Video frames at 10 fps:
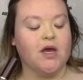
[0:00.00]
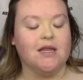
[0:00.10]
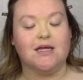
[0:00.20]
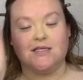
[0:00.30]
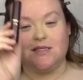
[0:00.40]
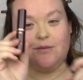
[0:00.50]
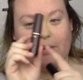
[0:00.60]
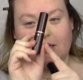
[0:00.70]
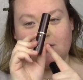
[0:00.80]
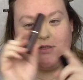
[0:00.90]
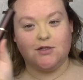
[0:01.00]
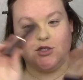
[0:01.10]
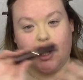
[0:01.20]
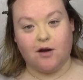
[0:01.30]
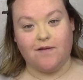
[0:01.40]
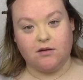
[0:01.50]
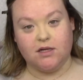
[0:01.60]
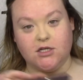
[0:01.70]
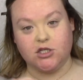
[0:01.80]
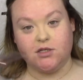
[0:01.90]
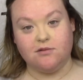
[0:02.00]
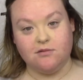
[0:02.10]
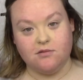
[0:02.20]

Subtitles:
This is the best Tarte foundation.